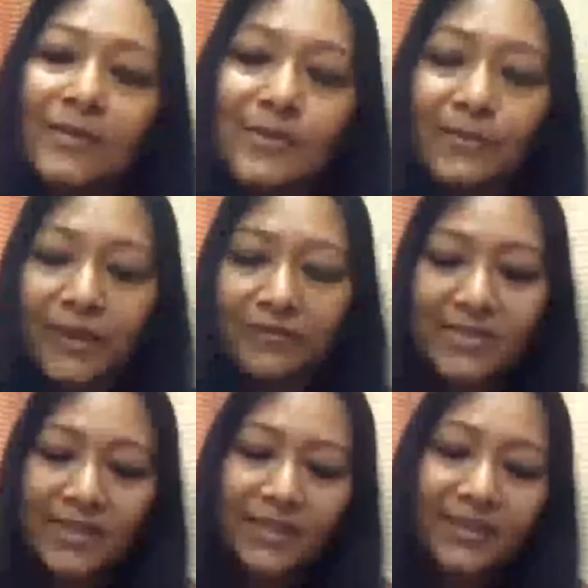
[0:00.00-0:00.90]
So I was
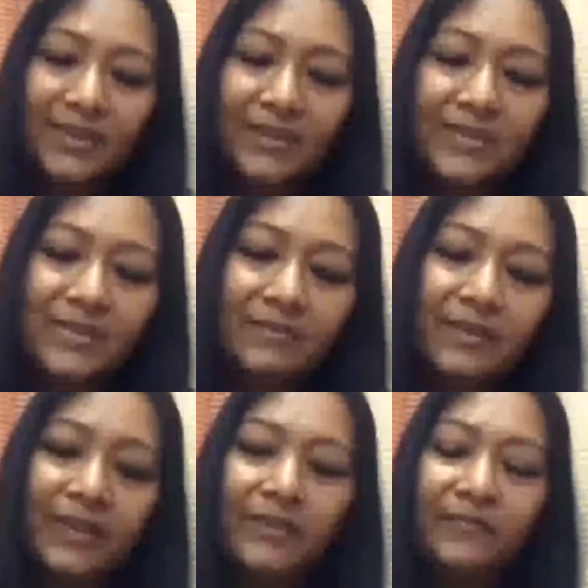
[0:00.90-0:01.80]
thinking that these are
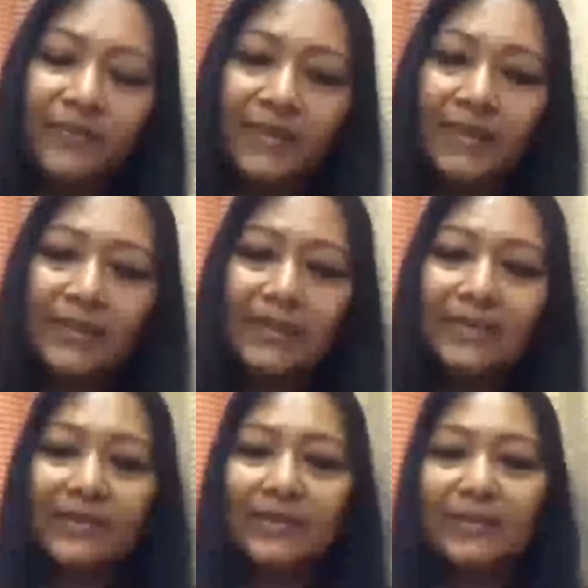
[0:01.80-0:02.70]
really difficult,
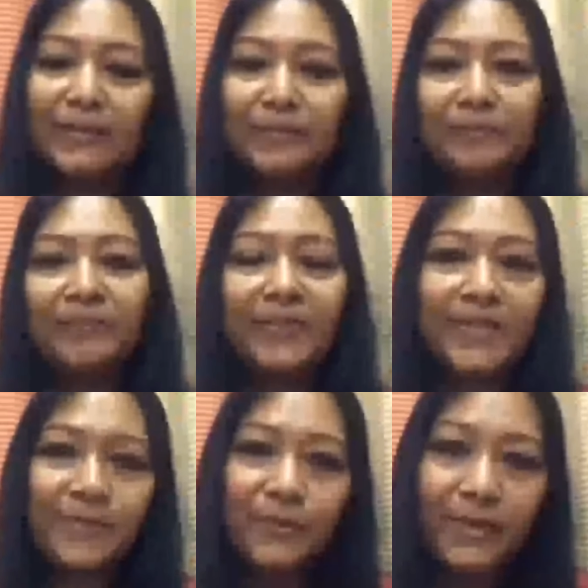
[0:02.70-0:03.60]
um,
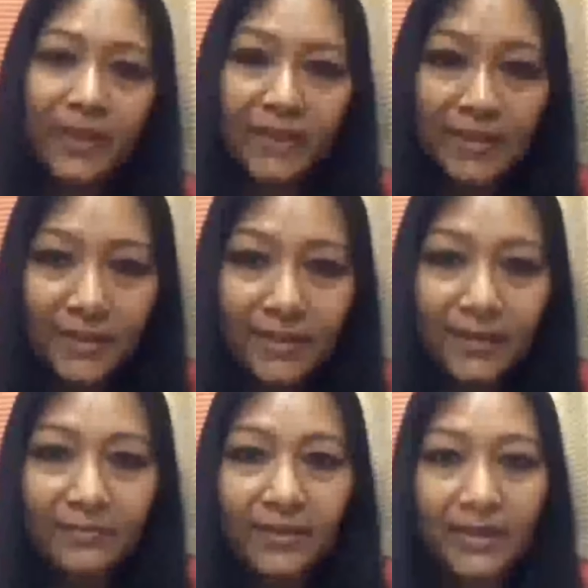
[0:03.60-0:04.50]
disorienting,
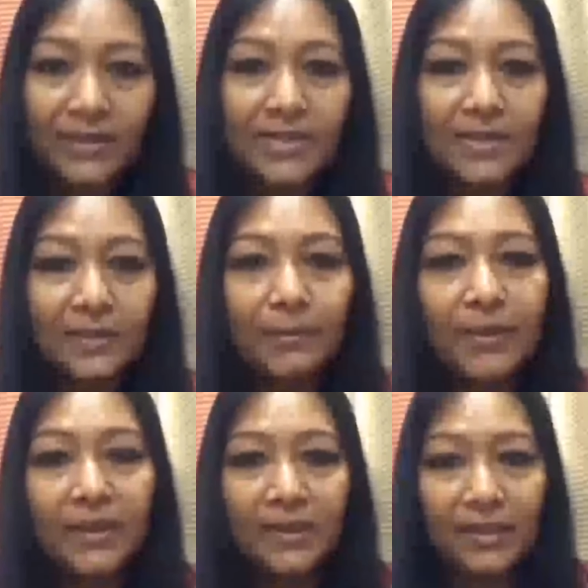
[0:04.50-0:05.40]
and very
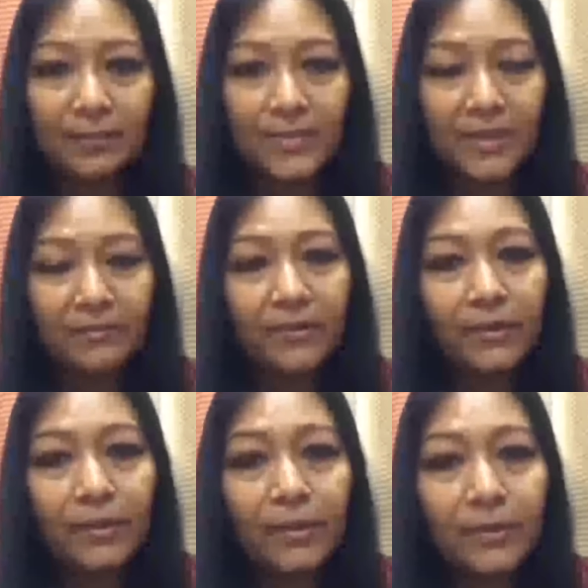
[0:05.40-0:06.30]
disturbing times that we are
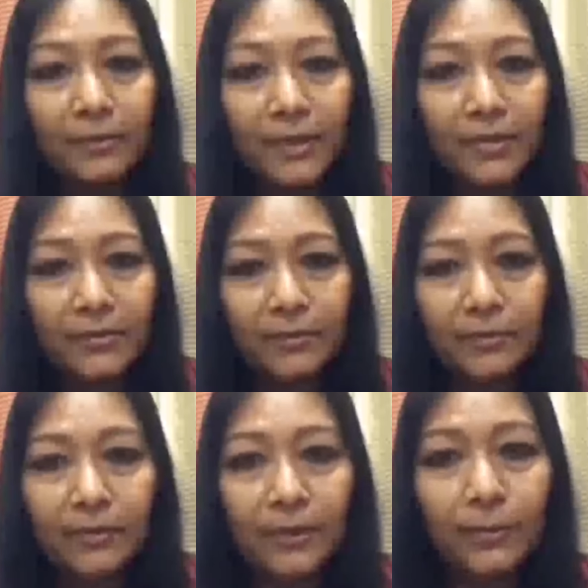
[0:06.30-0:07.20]
all going through
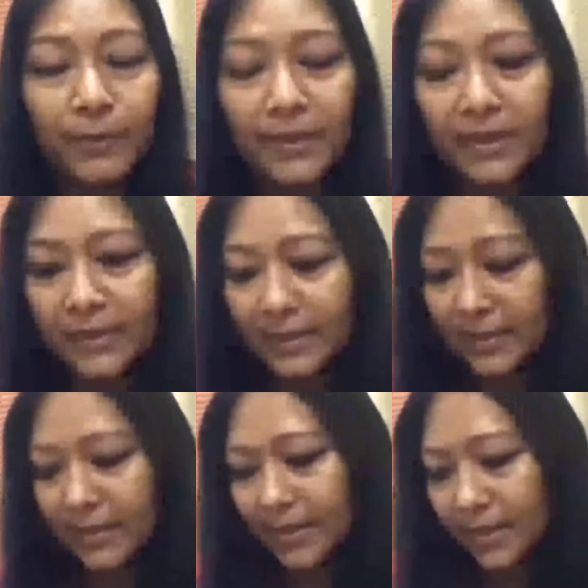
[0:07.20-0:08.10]
globally.
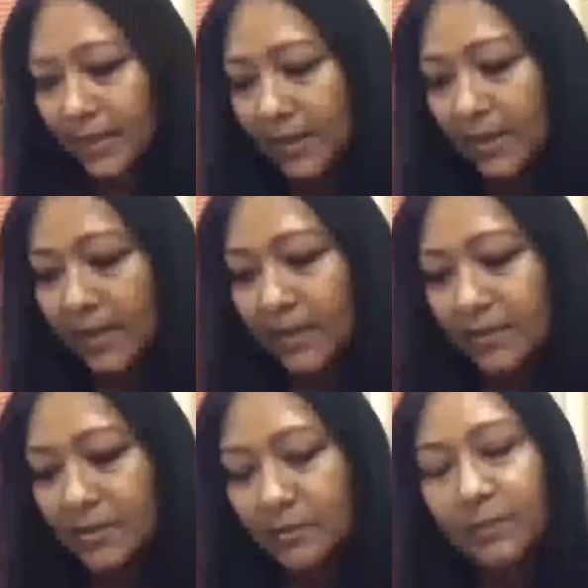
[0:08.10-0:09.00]
And
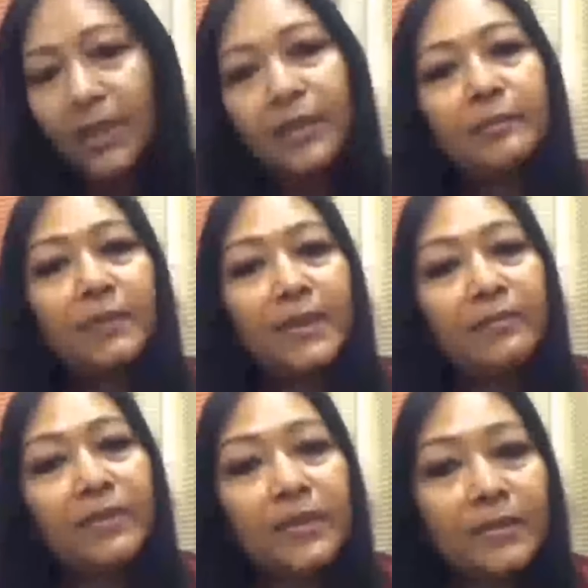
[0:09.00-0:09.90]
it's remarkable that
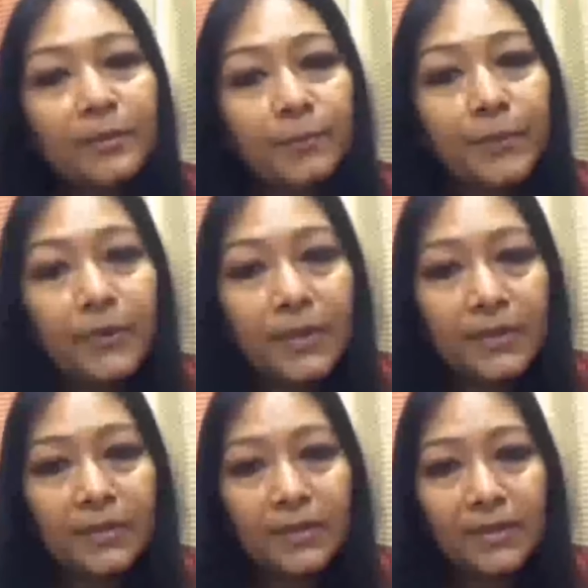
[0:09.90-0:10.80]
we turn to
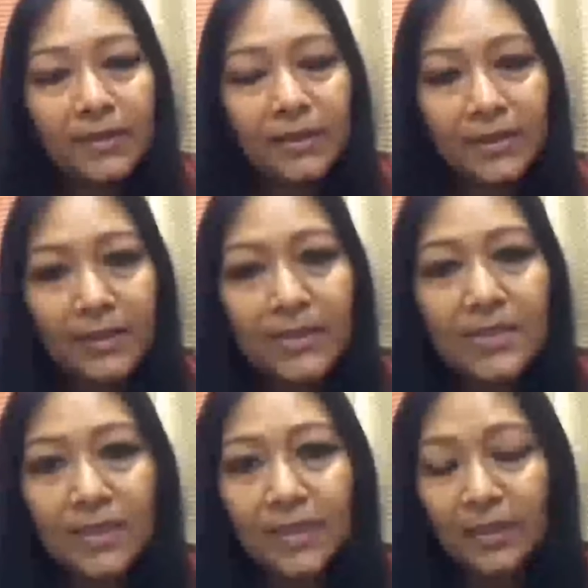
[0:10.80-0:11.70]
poetry in these
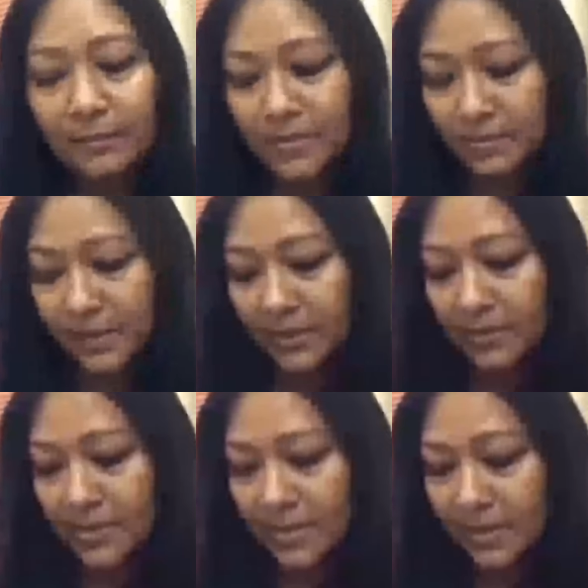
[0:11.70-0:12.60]
times
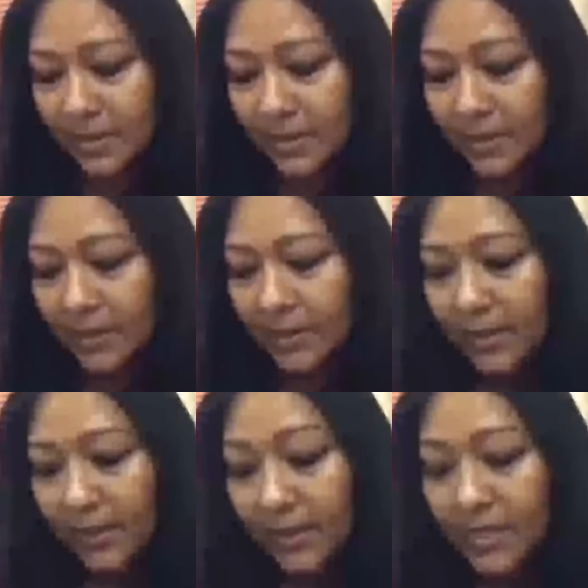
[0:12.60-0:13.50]
because,
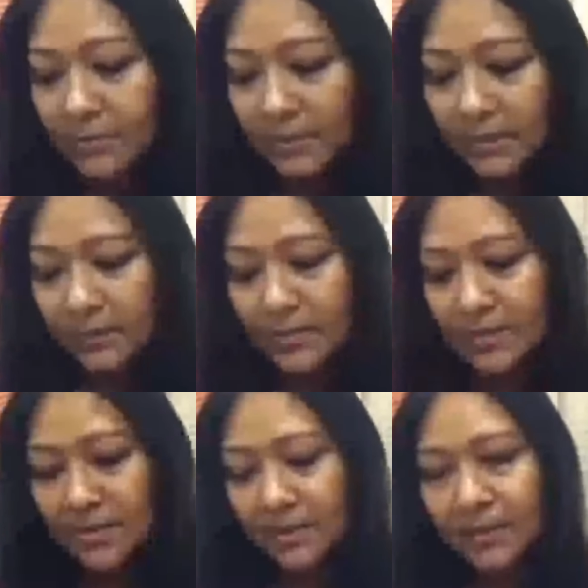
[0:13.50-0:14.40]
I guess, because